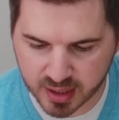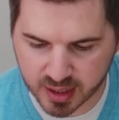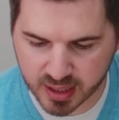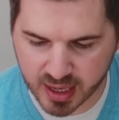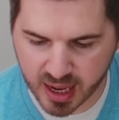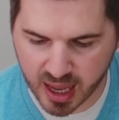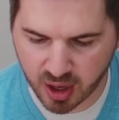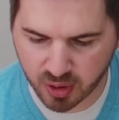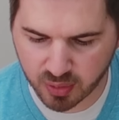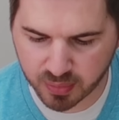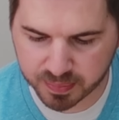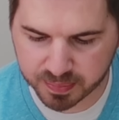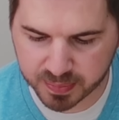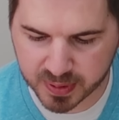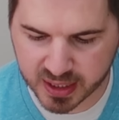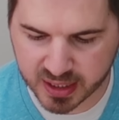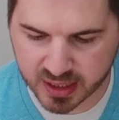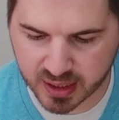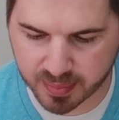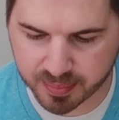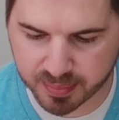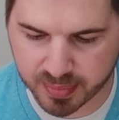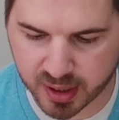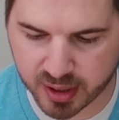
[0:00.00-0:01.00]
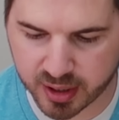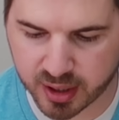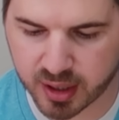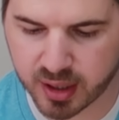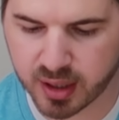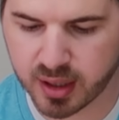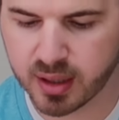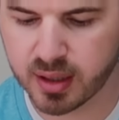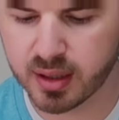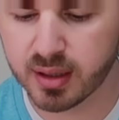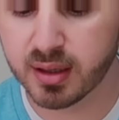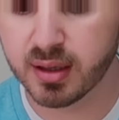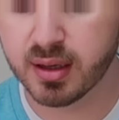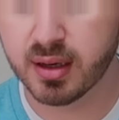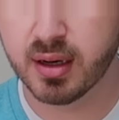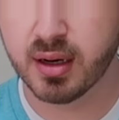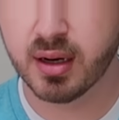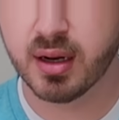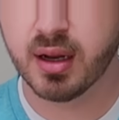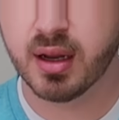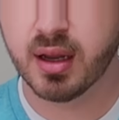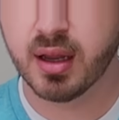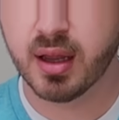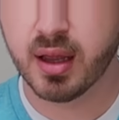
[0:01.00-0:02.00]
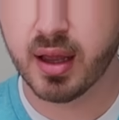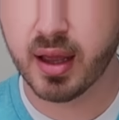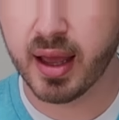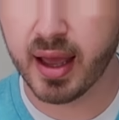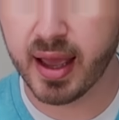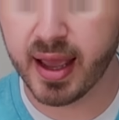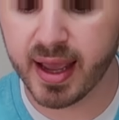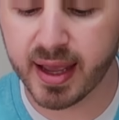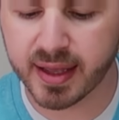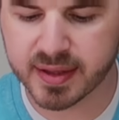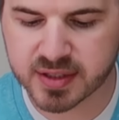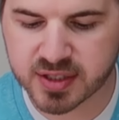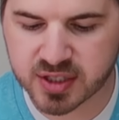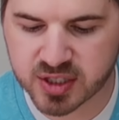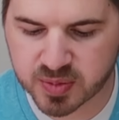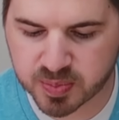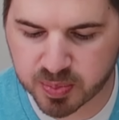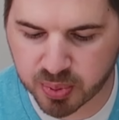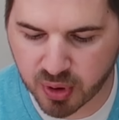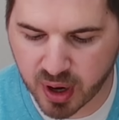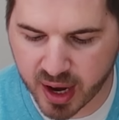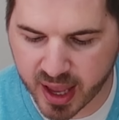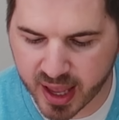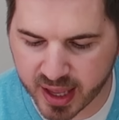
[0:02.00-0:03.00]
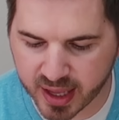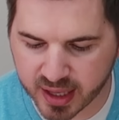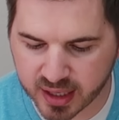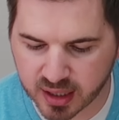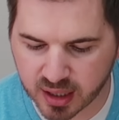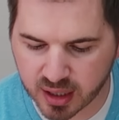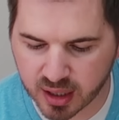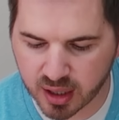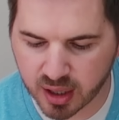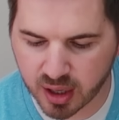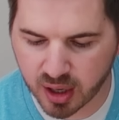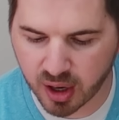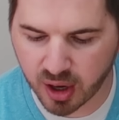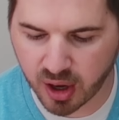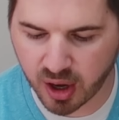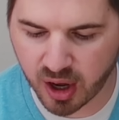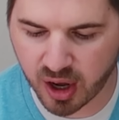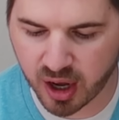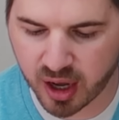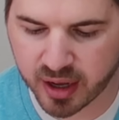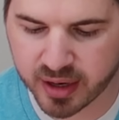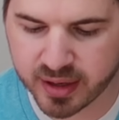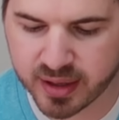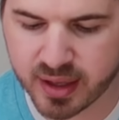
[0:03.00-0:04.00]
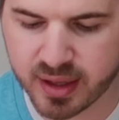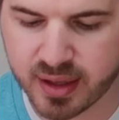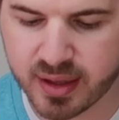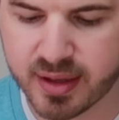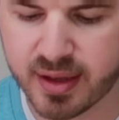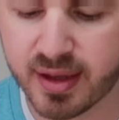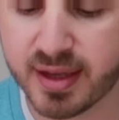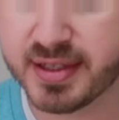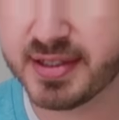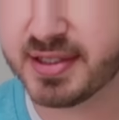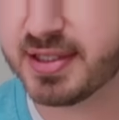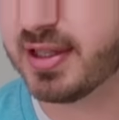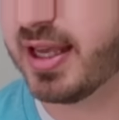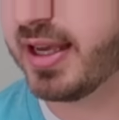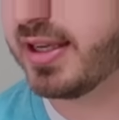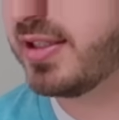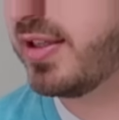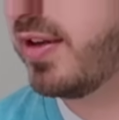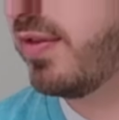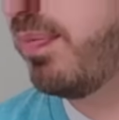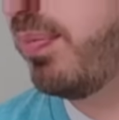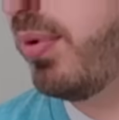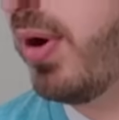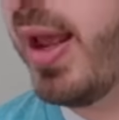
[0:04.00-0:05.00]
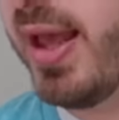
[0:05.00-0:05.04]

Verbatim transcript: get out peanut butter and spread on a slice of